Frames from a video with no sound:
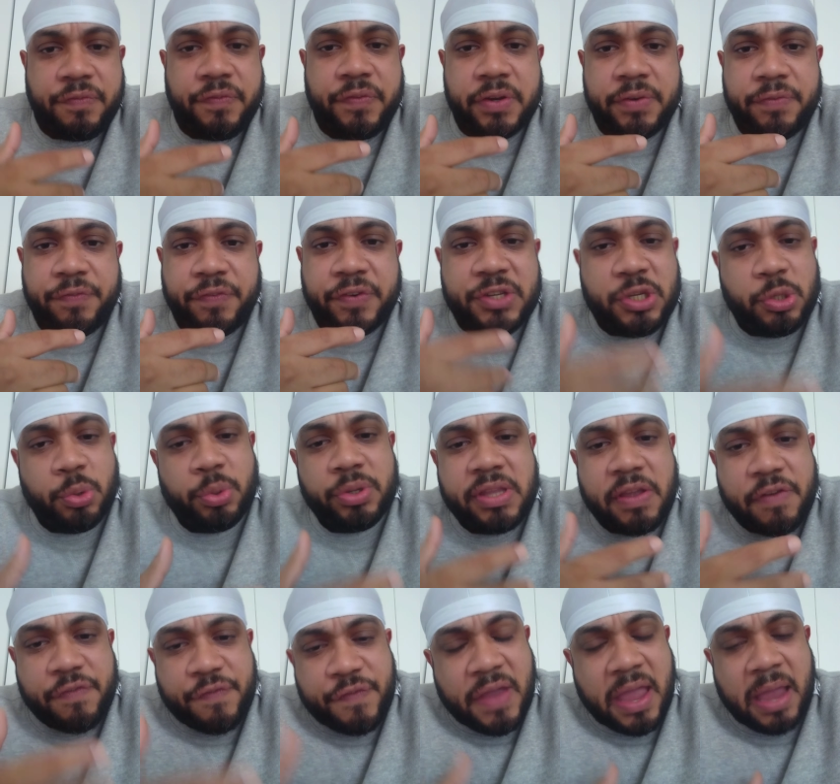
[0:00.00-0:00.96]
for, for you
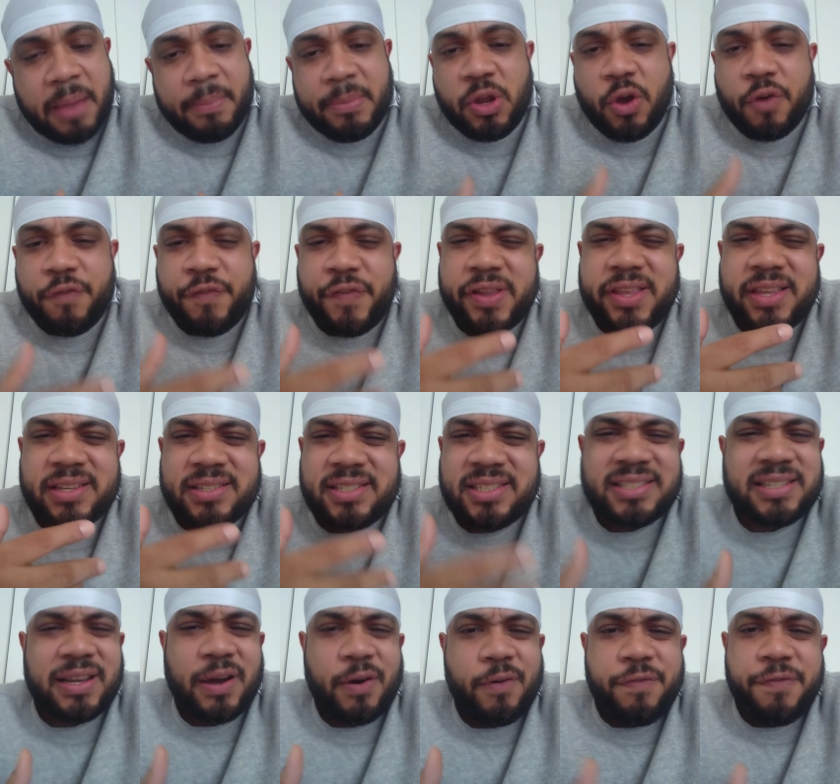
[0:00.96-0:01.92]
and your family or for
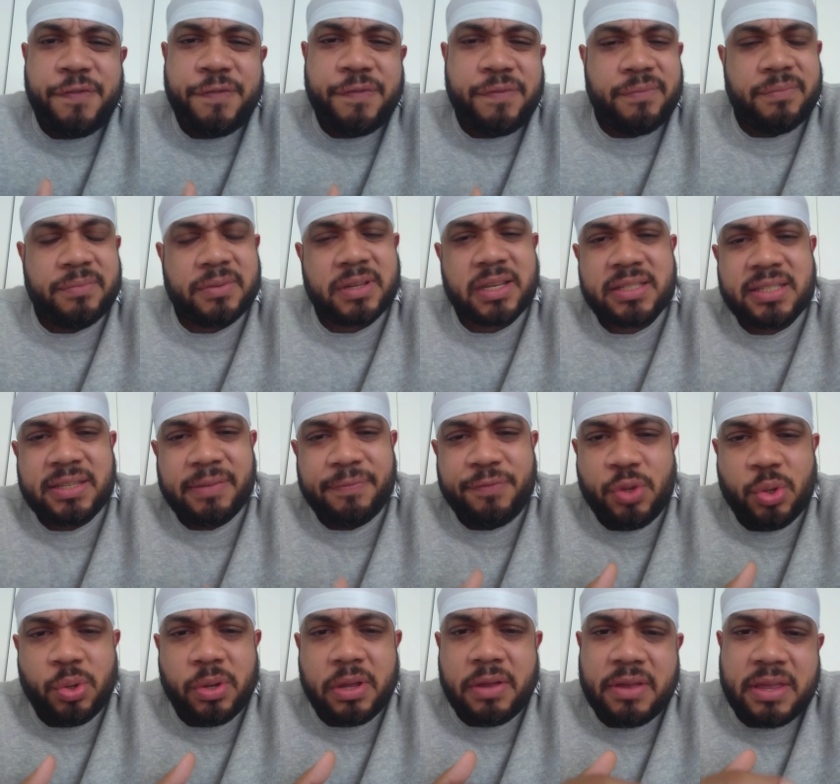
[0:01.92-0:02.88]
yourself. Because if
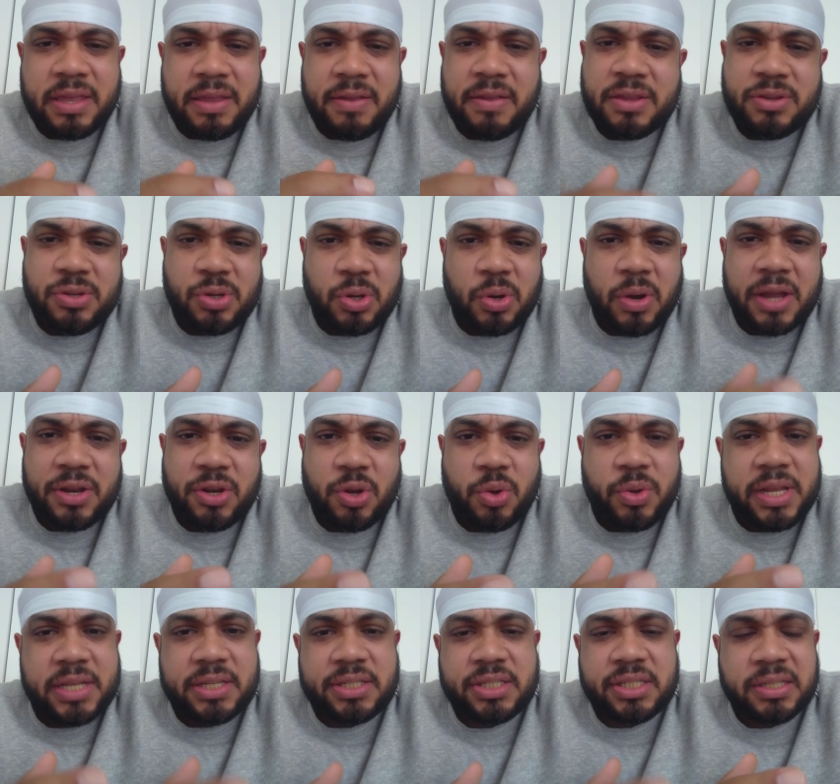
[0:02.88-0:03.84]
you, eh, eh, you know, I
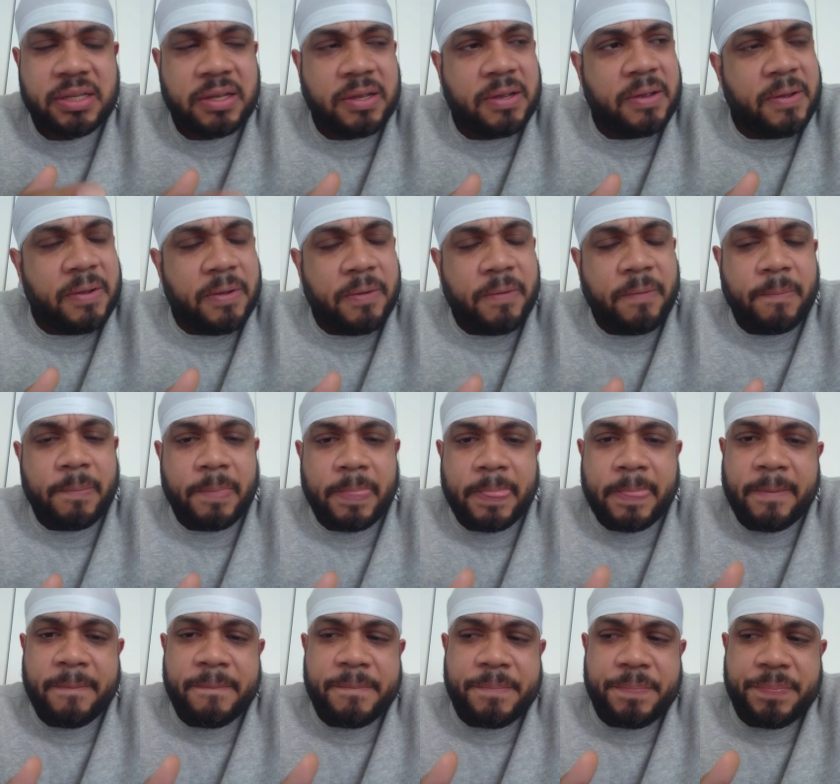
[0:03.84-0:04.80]
know that's
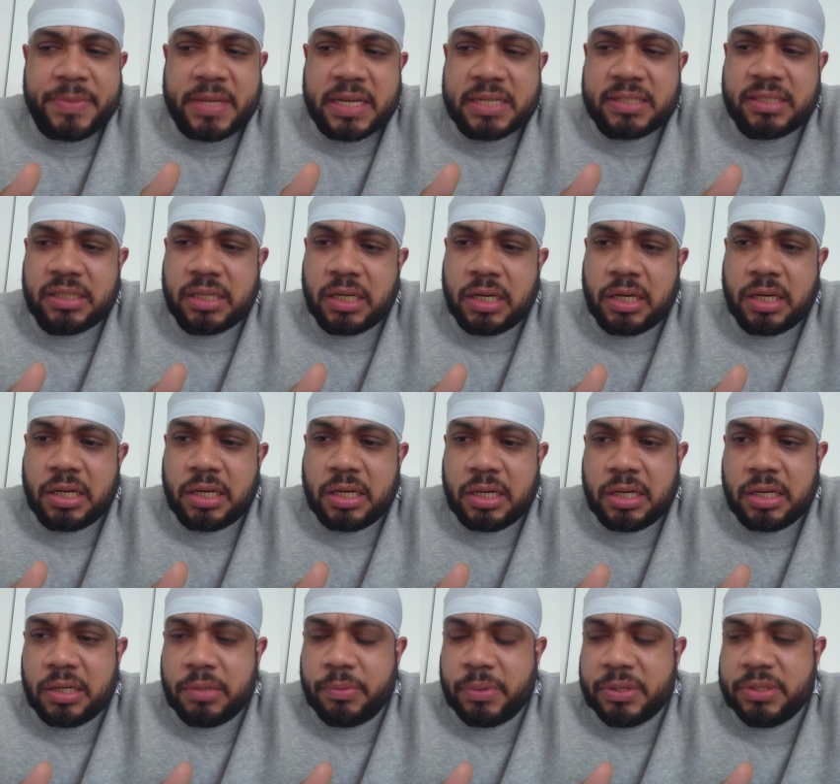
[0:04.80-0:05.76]
that's, uh,
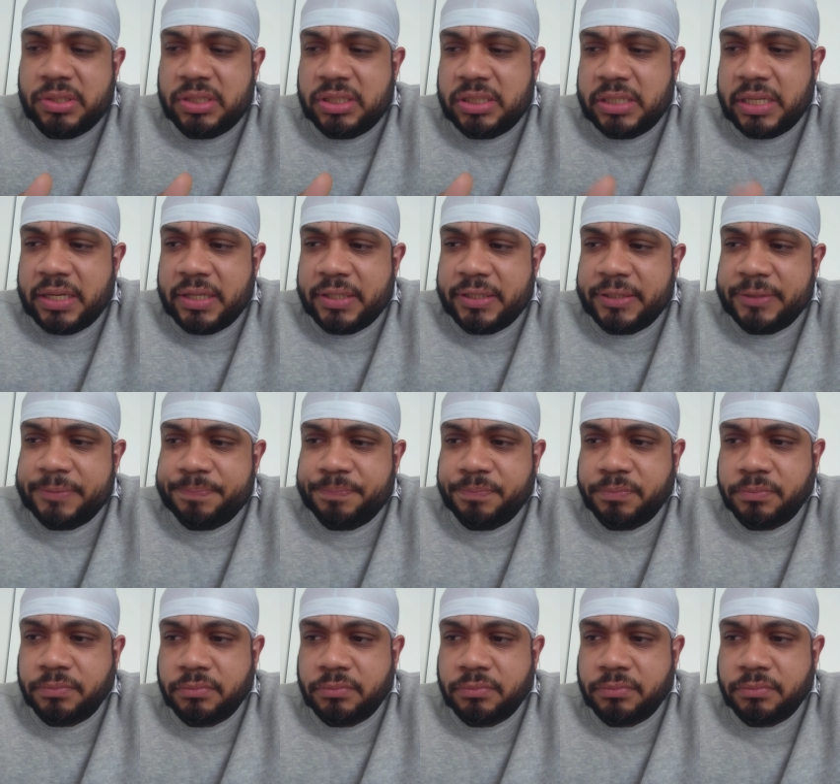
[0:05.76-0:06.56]
uh, what you say, uh,